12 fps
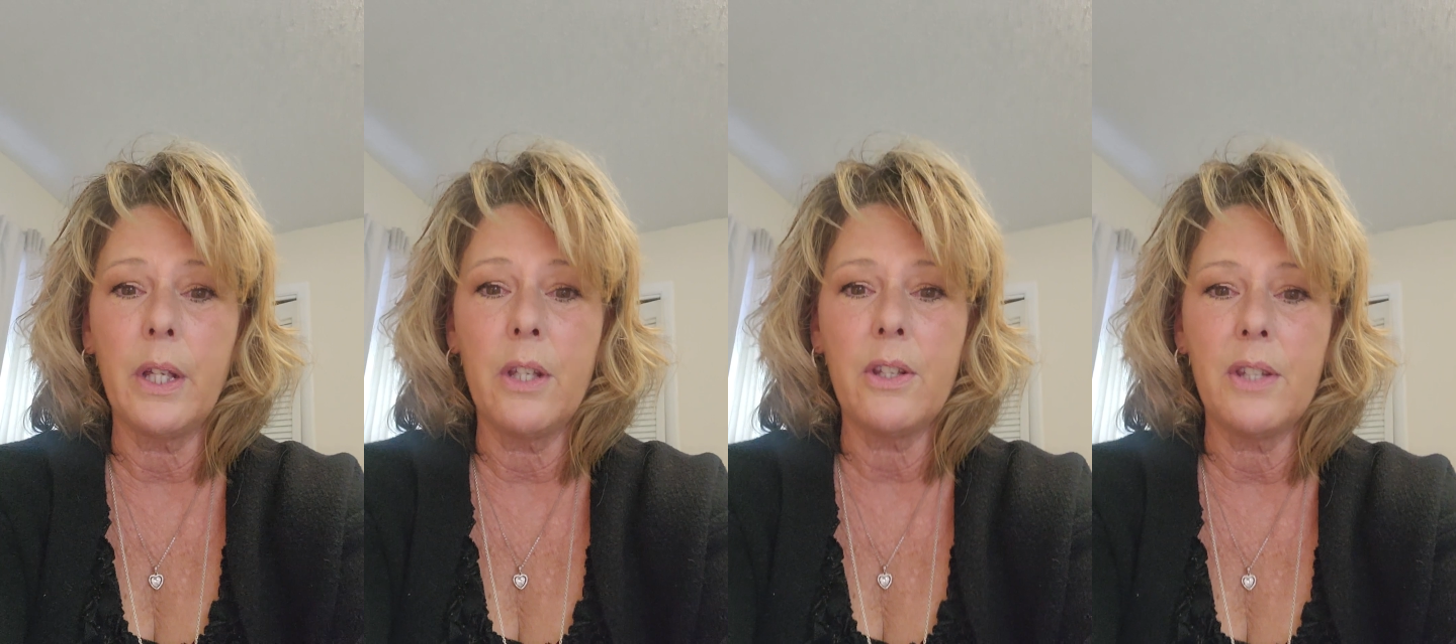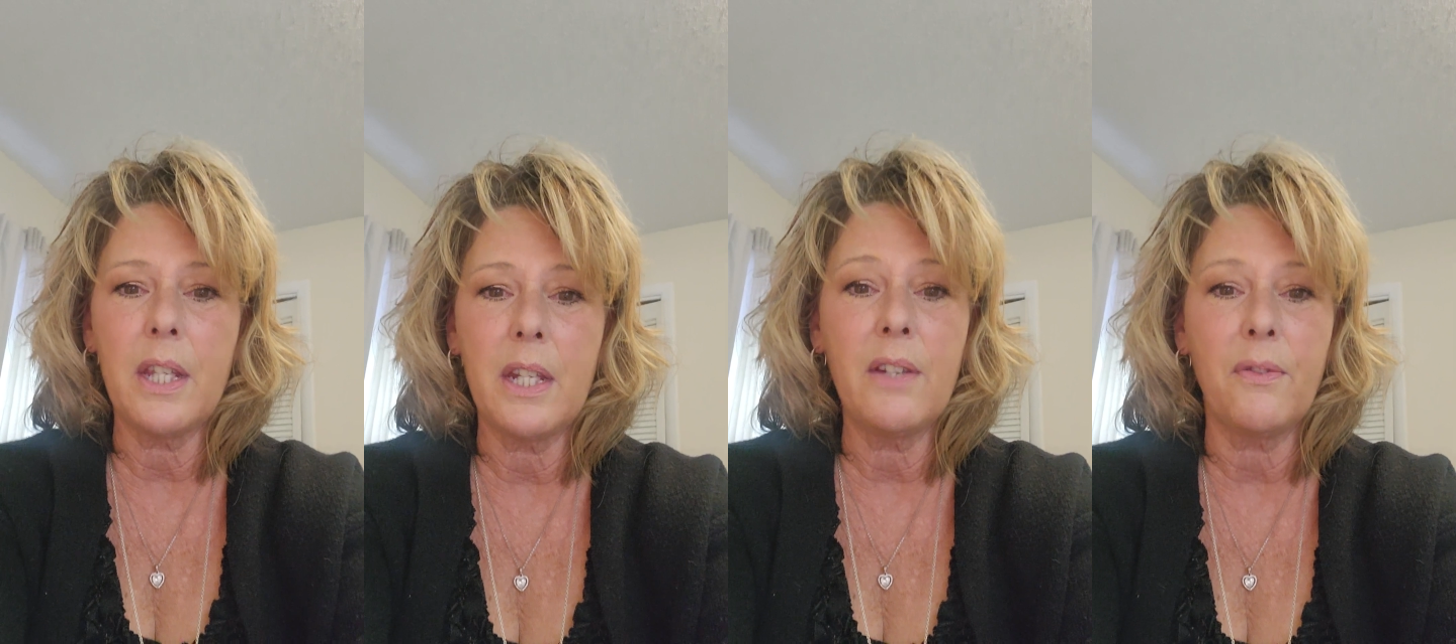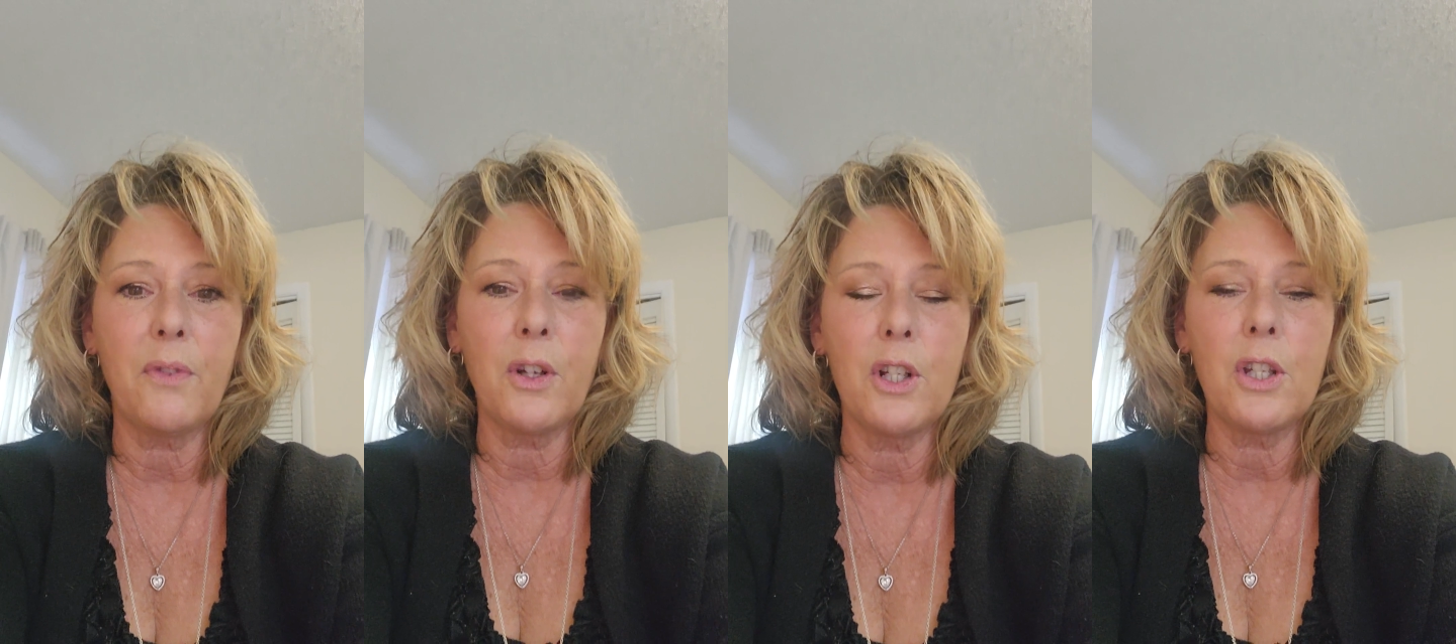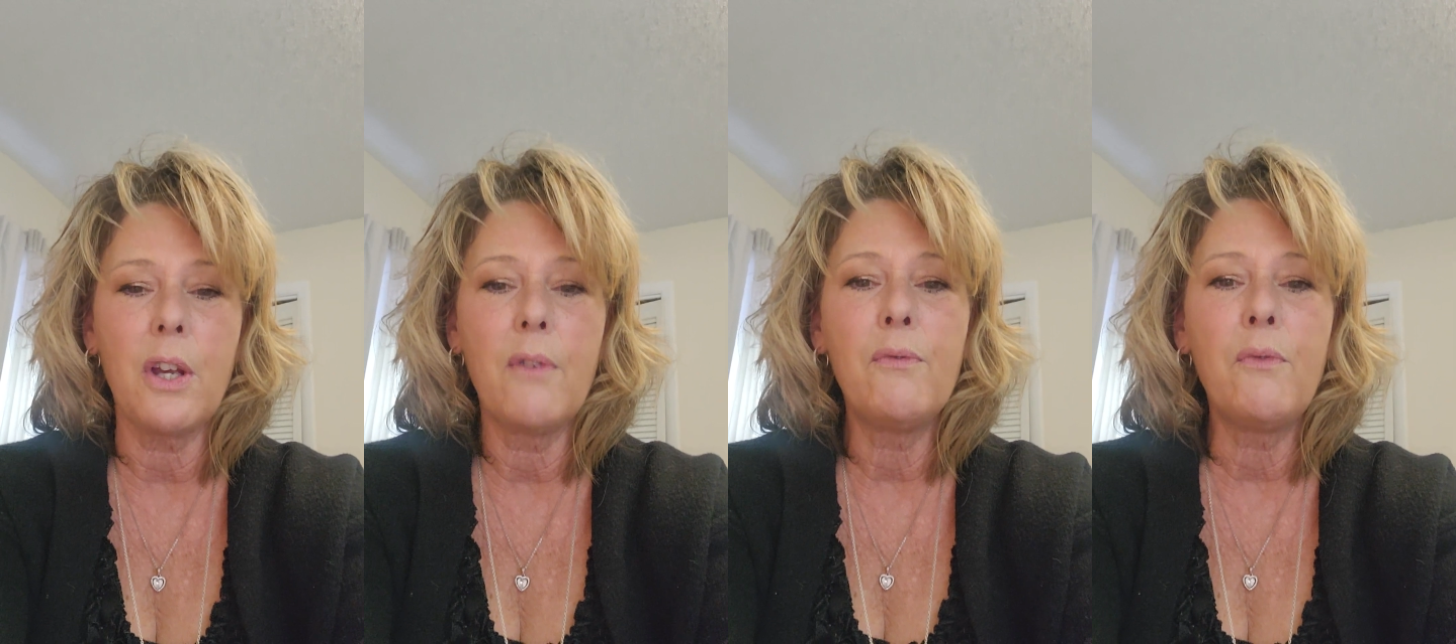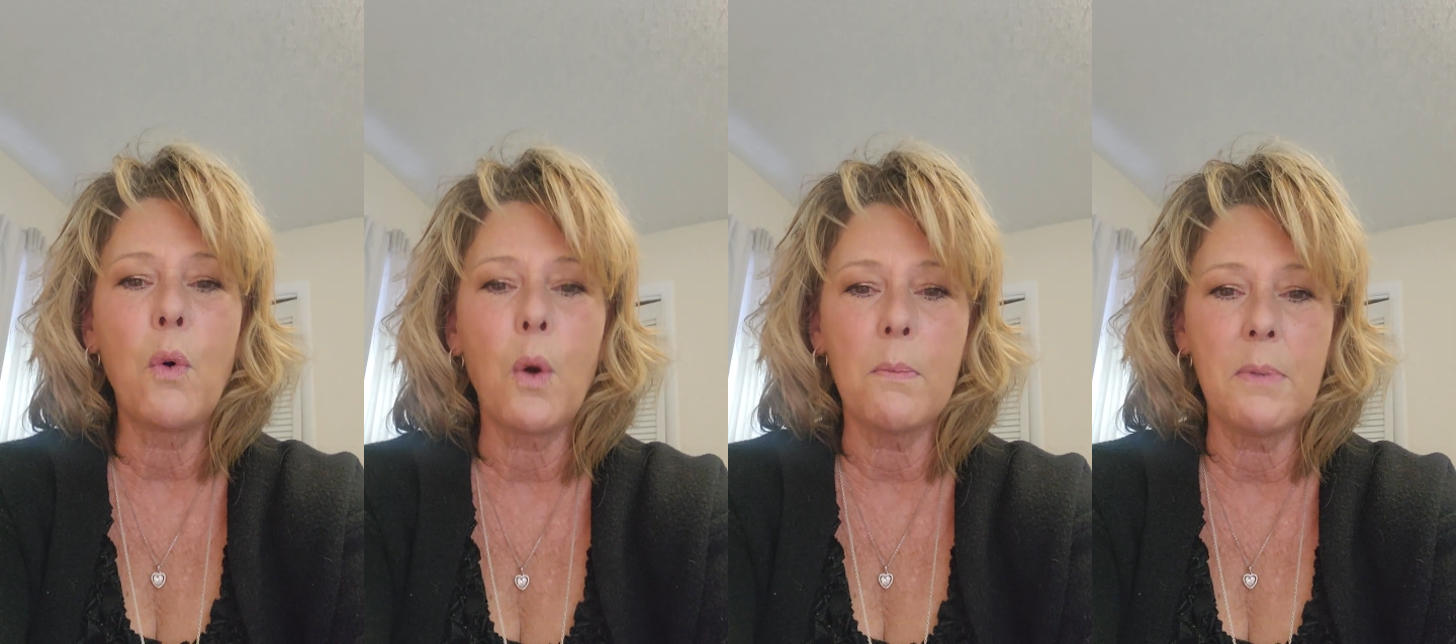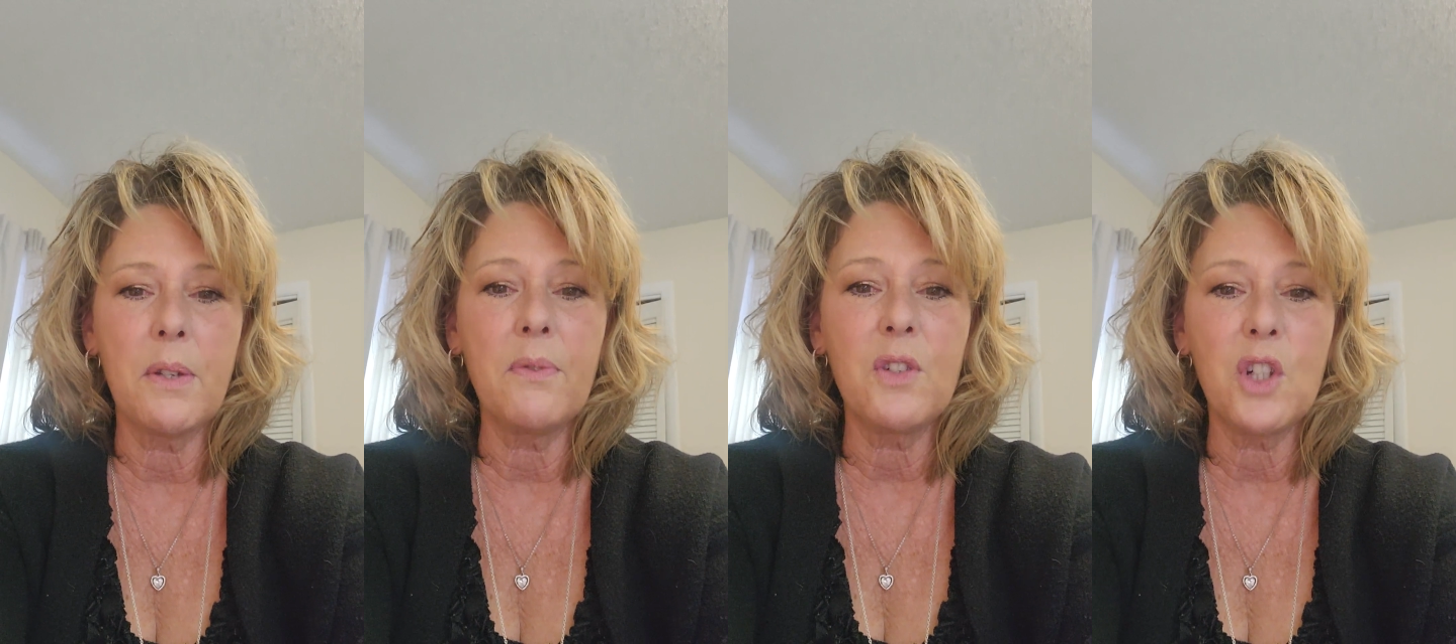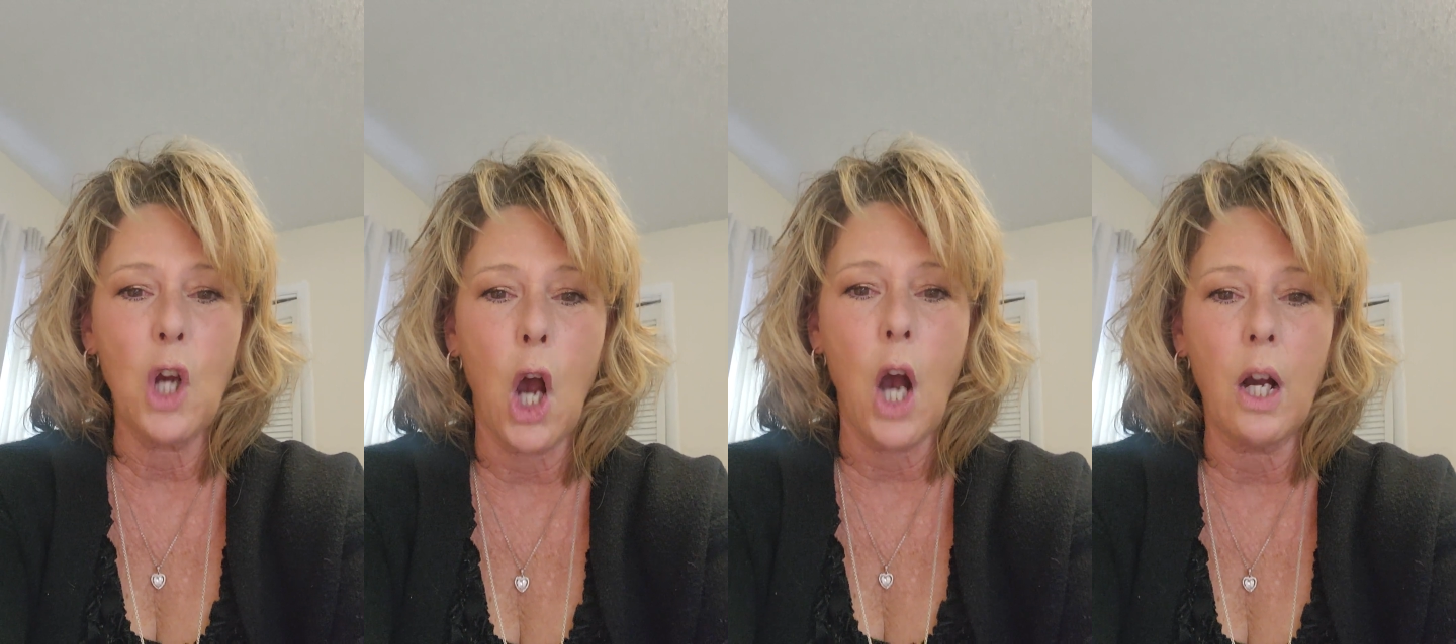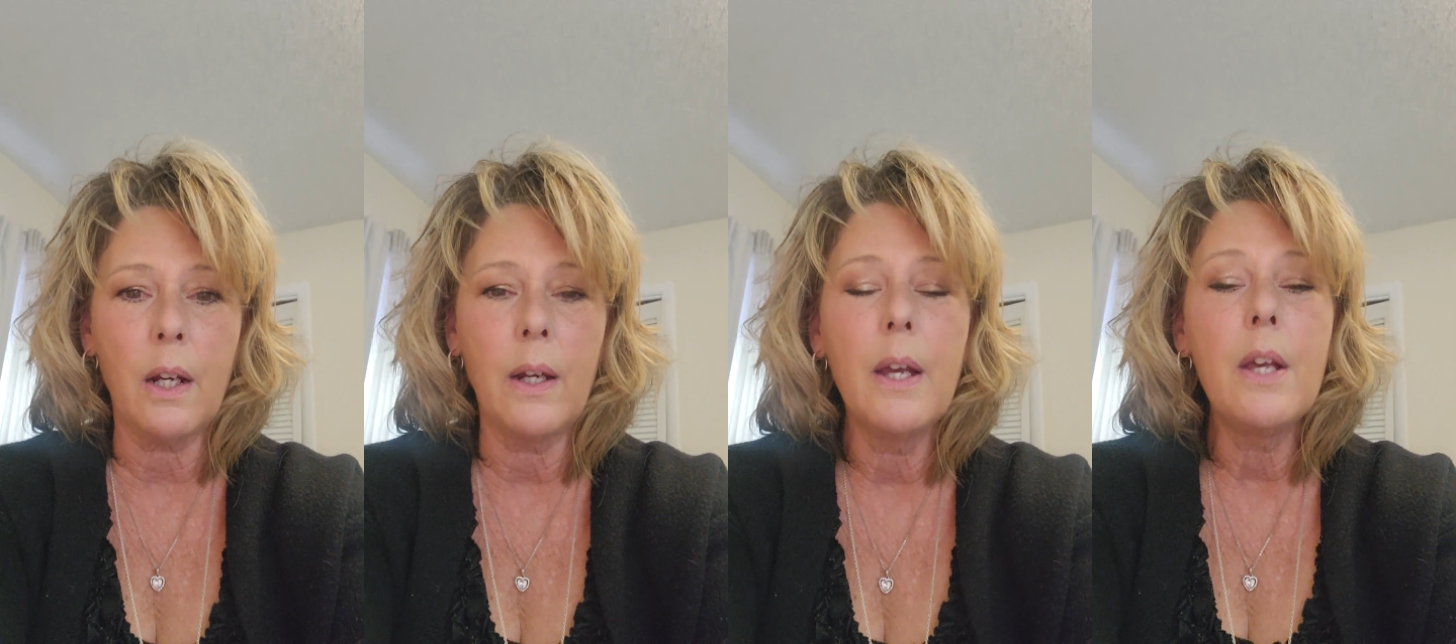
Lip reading: is different forms of shock.